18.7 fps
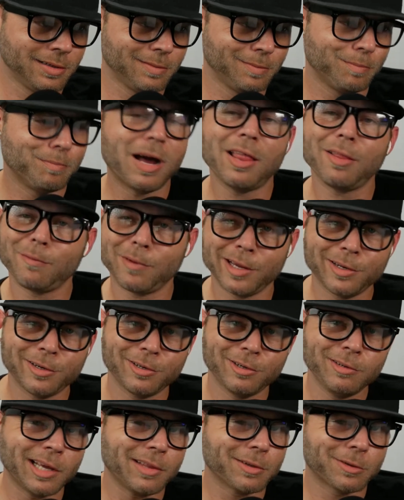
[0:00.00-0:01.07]
By the way, dude,
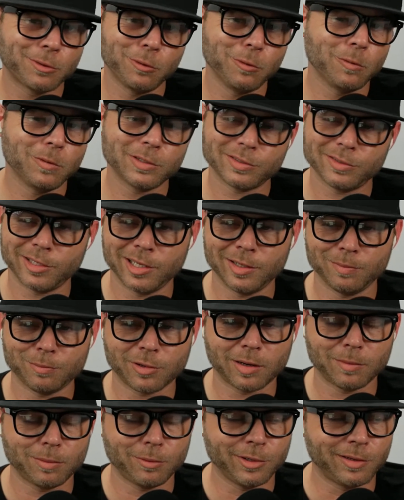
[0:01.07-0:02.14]
you got the coolest name
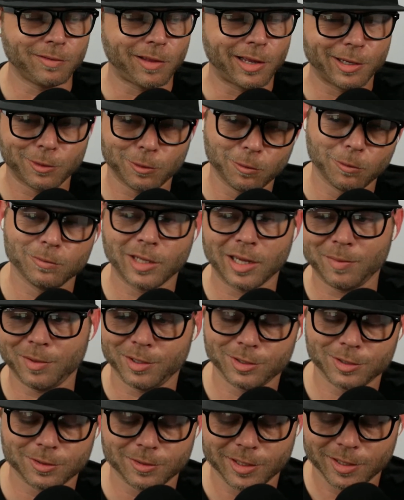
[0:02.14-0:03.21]
probably in like cool name
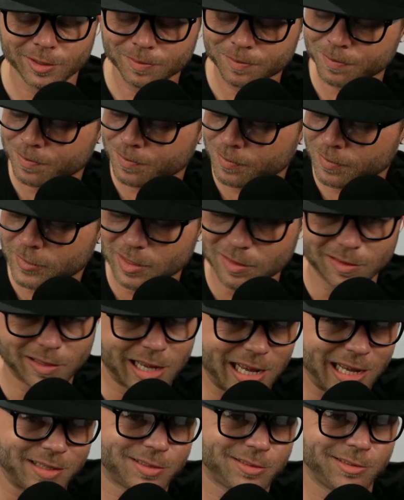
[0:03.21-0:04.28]
history.
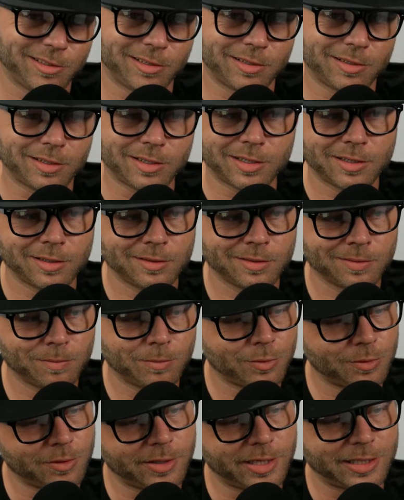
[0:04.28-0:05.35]
Lysander.
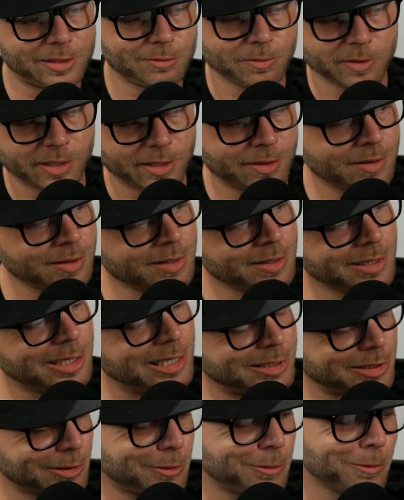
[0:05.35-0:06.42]
Boy, I swear.
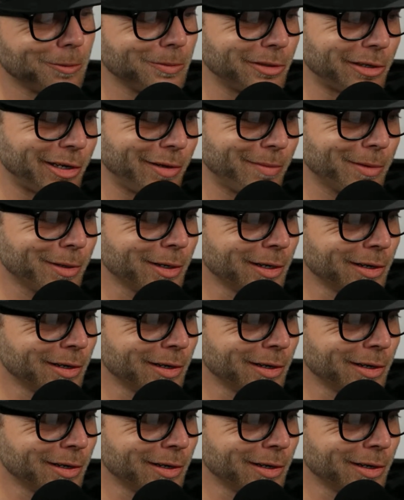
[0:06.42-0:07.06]
That's a cool name.